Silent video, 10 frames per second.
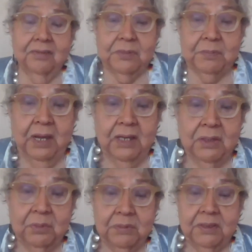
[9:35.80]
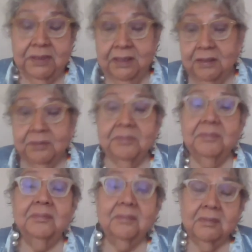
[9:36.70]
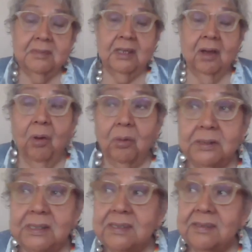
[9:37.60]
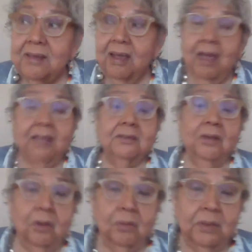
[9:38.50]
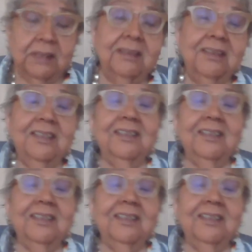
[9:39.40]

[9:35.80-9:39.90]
of Spider Woman Theater, the oldest ongoing